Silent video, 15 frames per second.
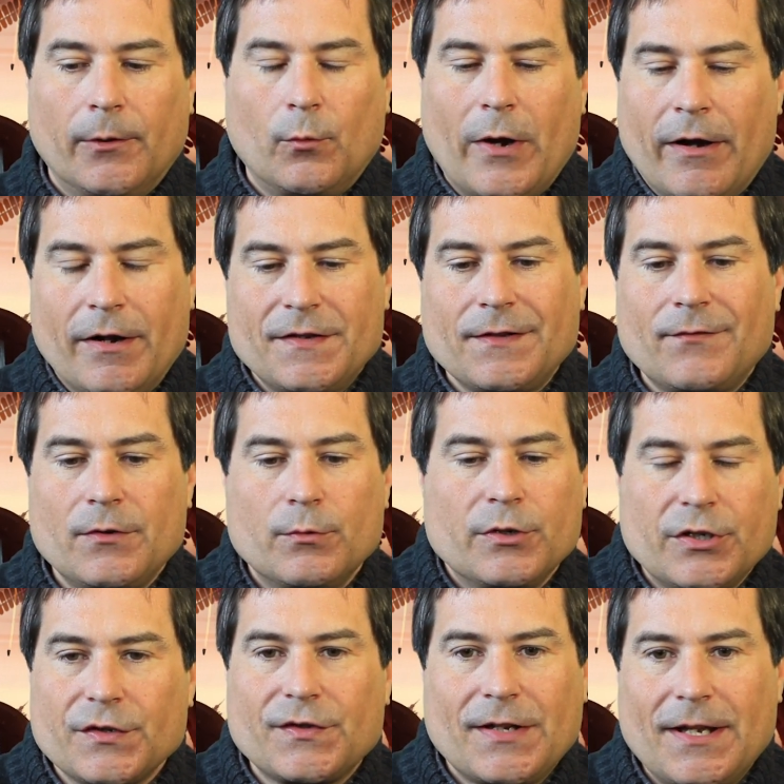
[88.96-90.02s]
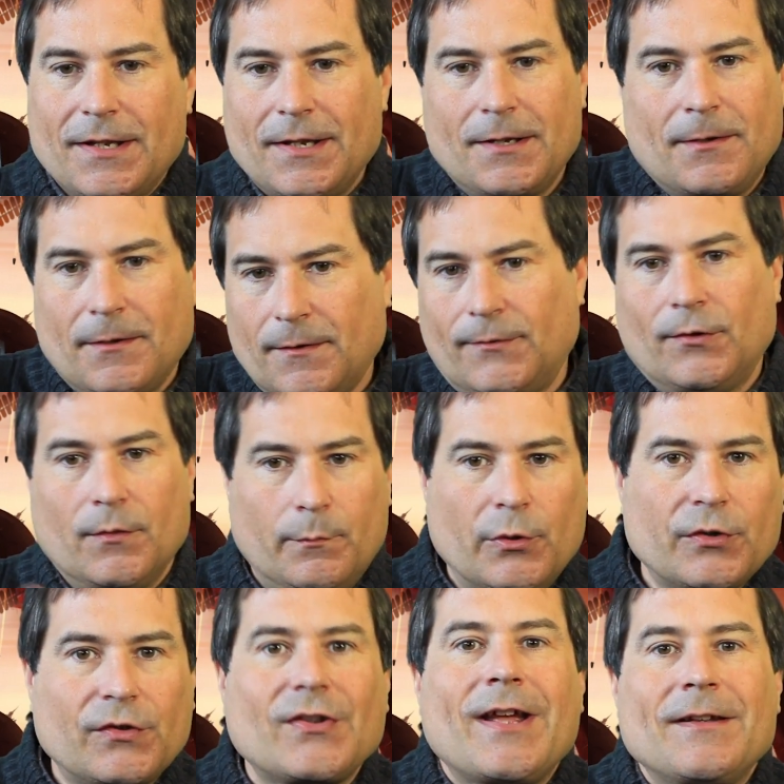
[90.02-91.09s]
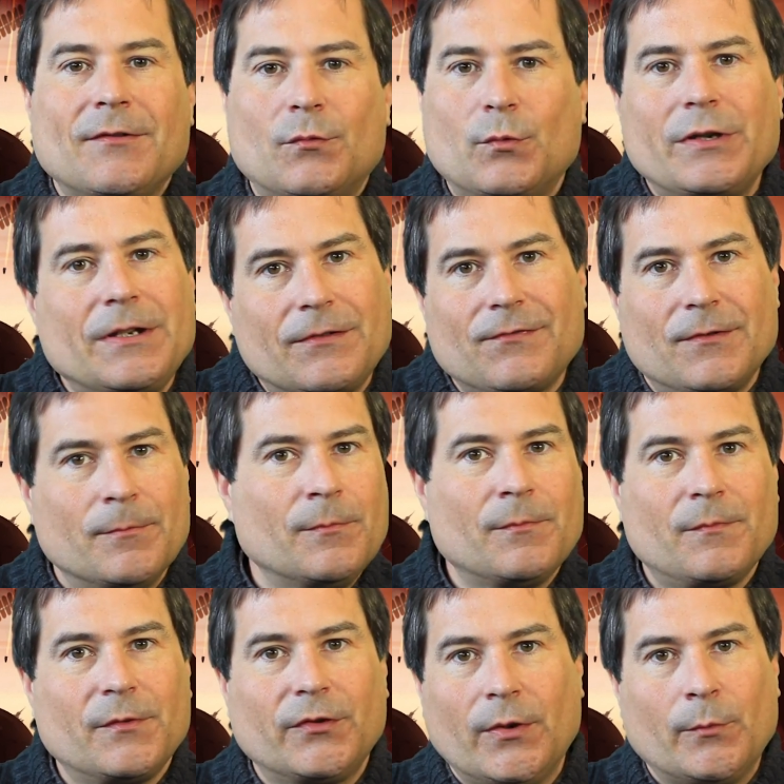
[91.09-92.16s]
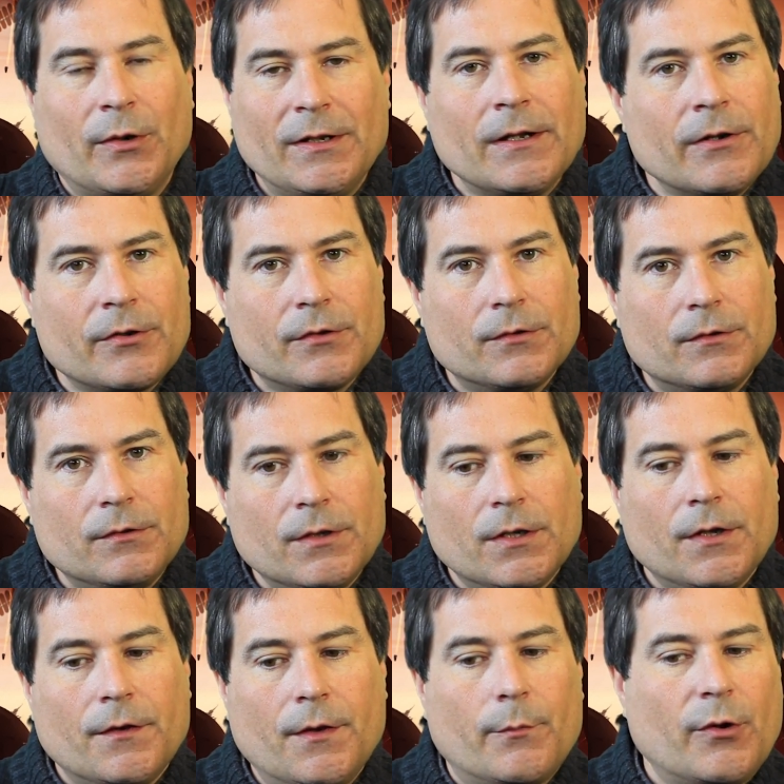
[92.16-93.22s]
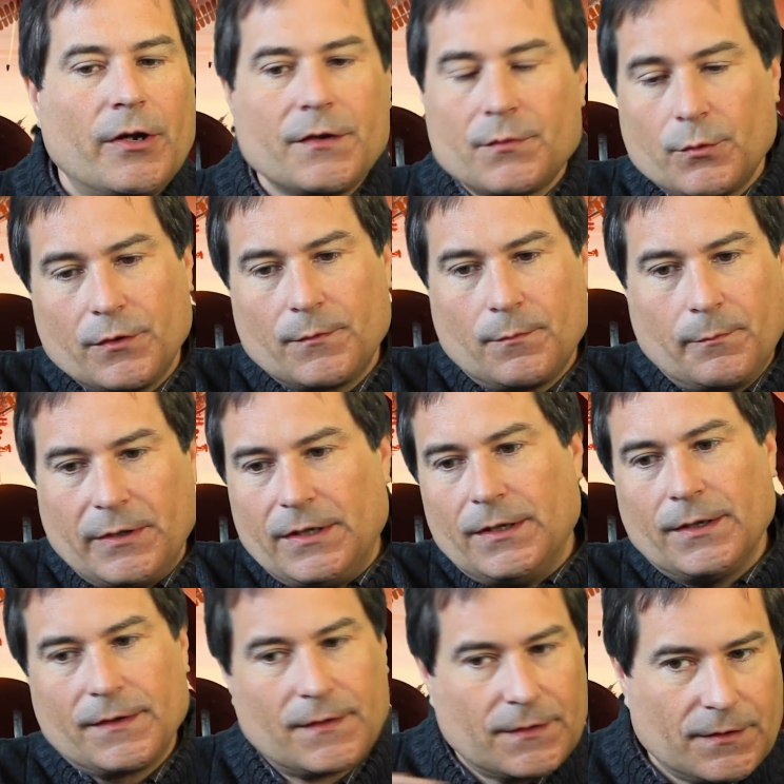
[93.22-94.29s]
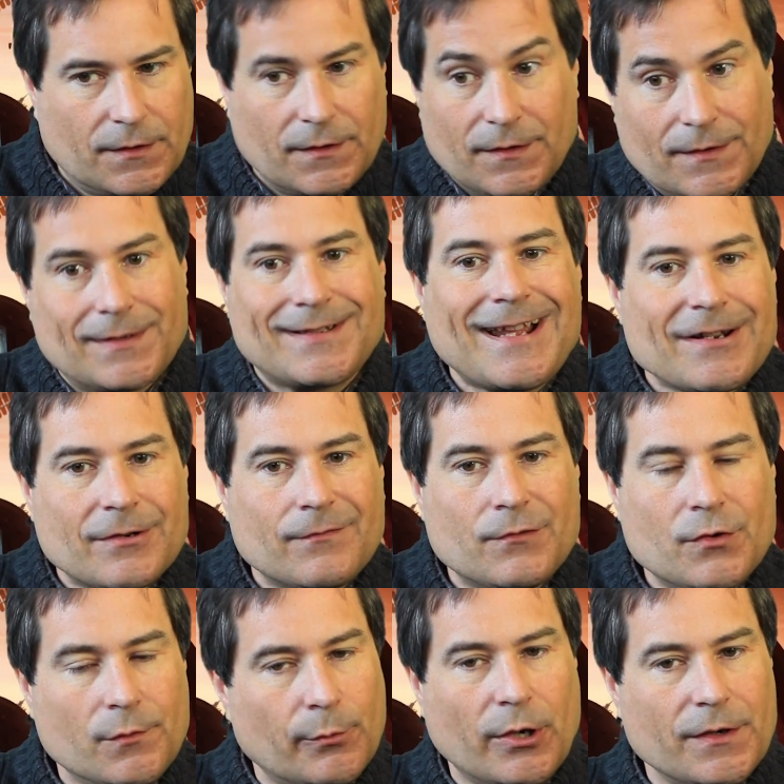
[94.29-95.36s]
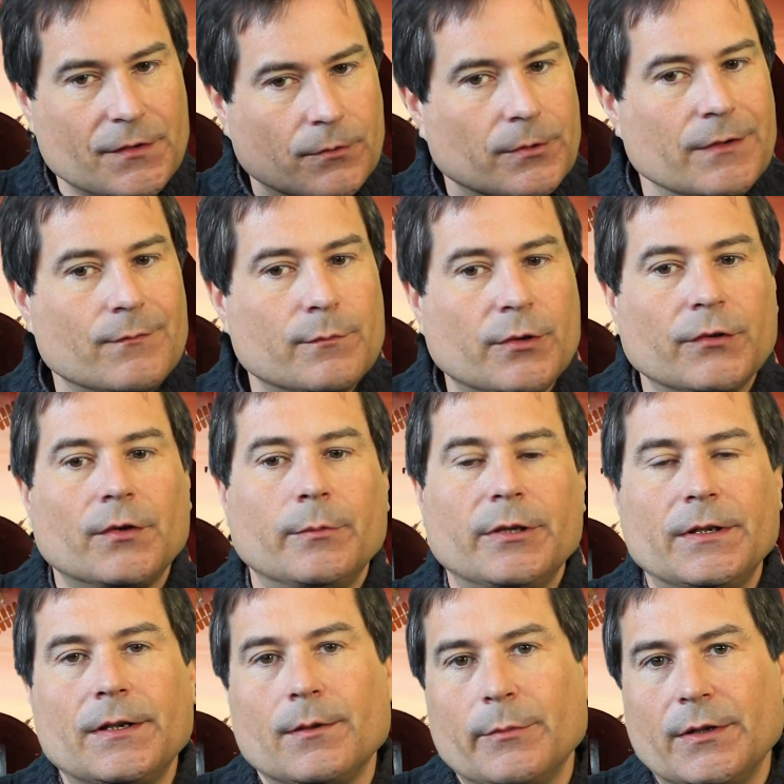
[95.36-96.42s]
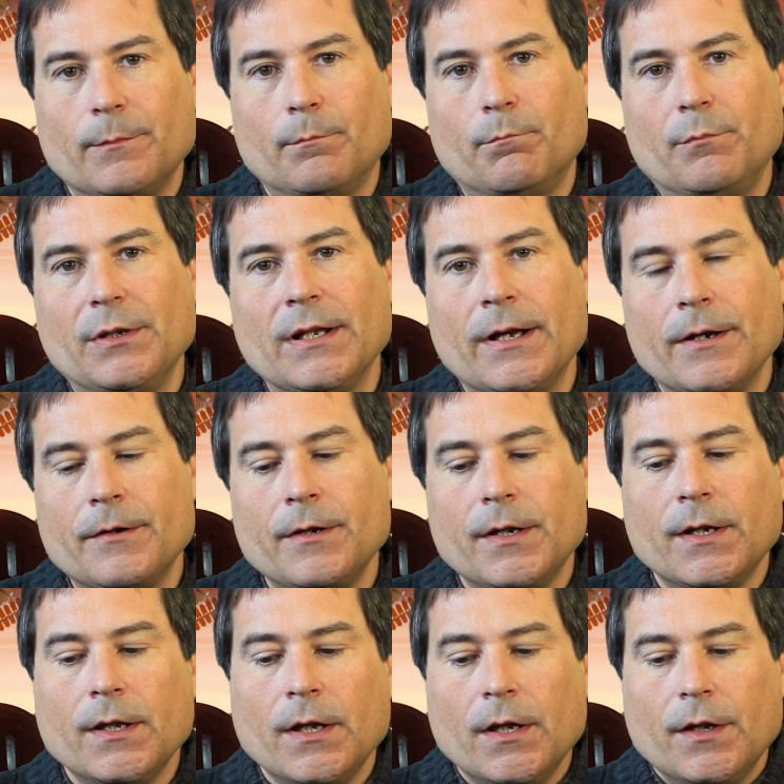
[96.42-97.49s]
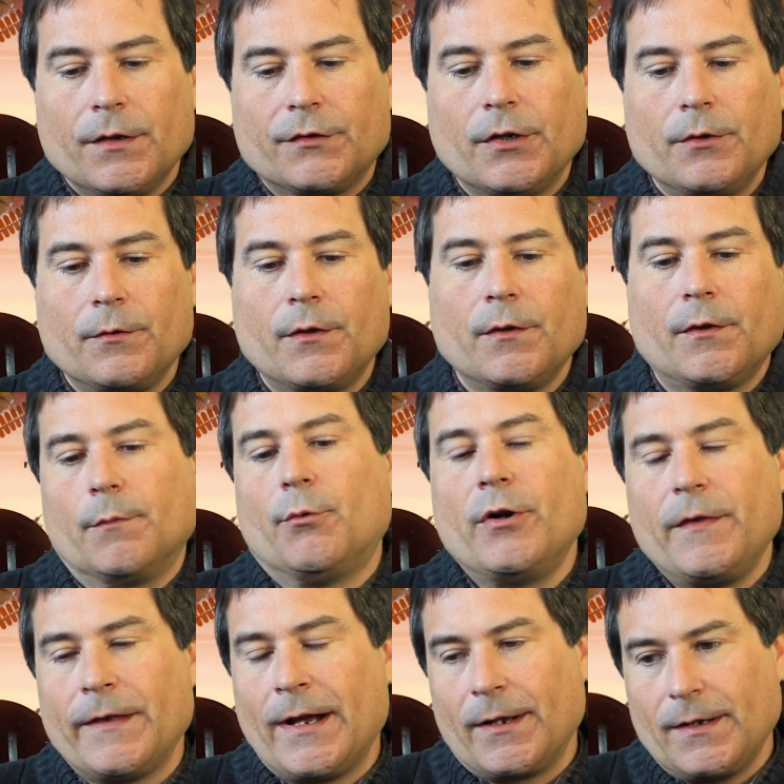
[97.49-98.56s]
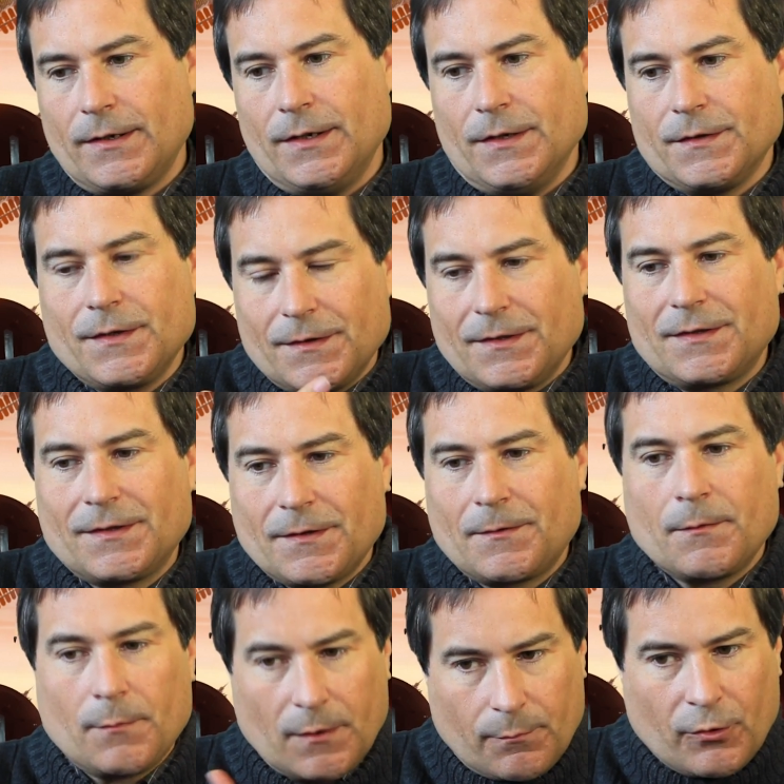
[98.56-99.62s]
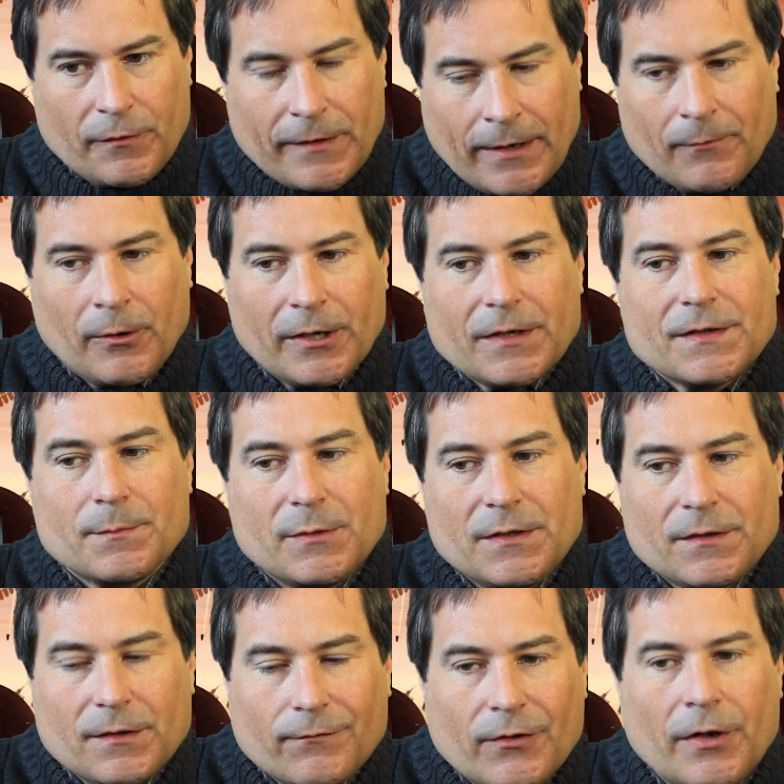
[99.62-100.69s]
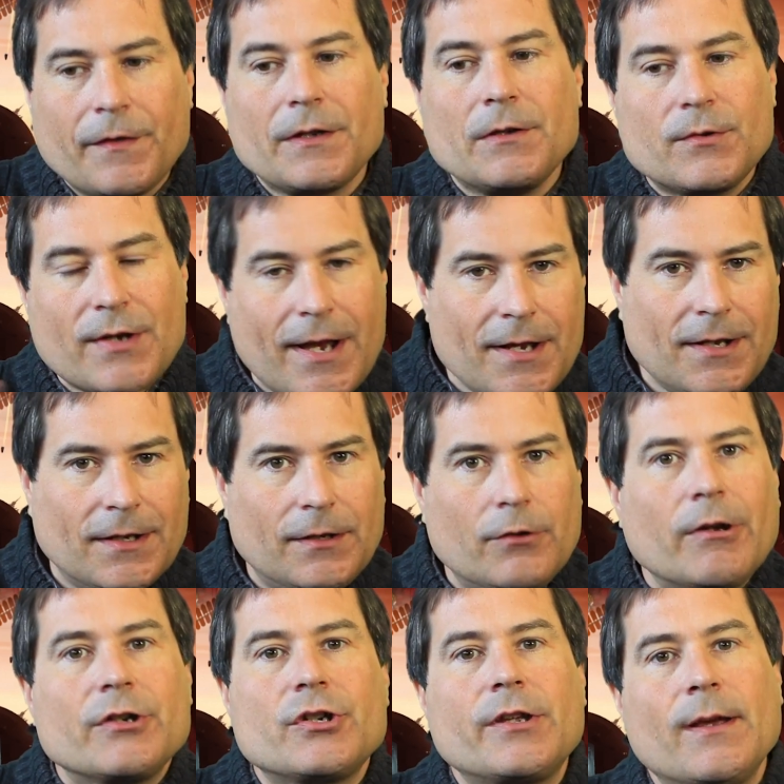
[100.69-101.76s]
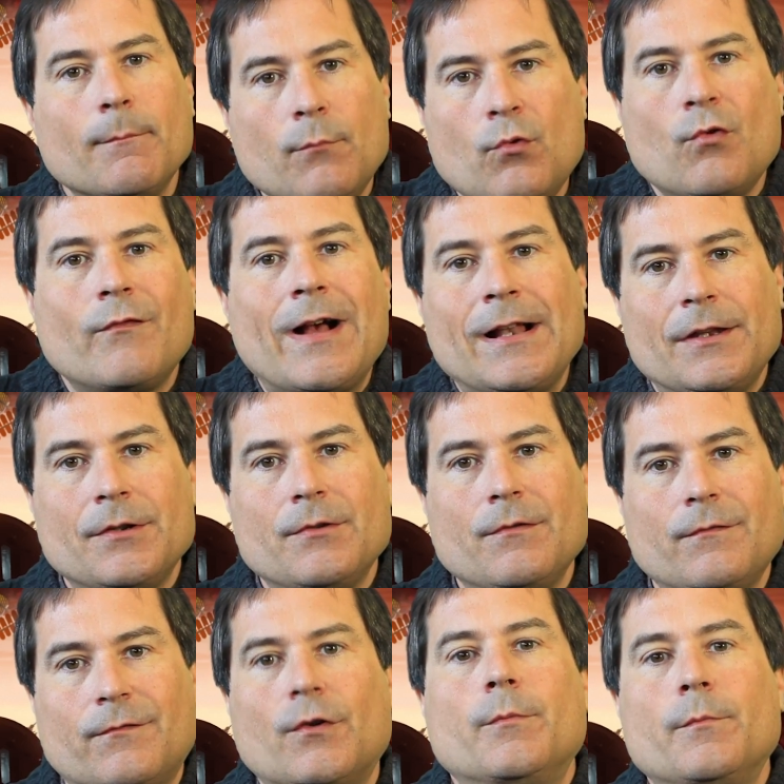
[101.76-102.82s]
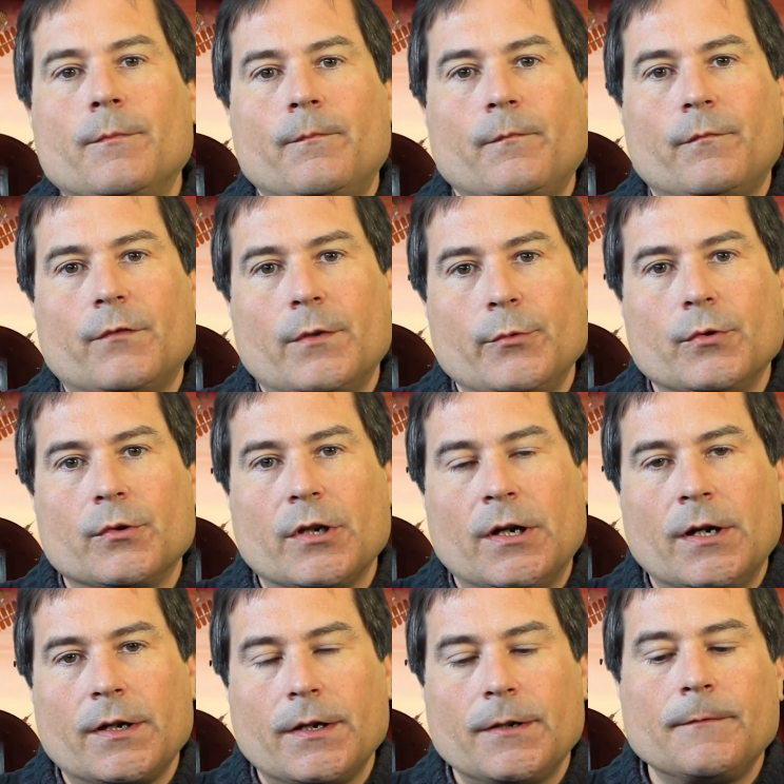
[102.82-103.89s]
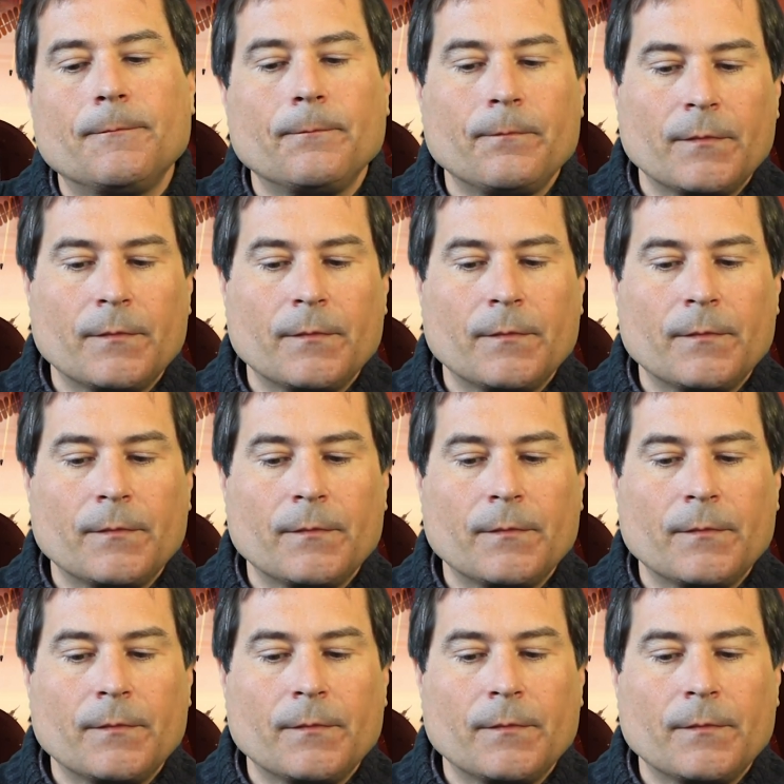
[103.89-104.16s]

Whereas if you were just taking sort of bog standard wheat from somewhere local, the price would be at the standard food price or even possibly a little bit below. So the point that way means the further you take it, you actually get more value from your cargo.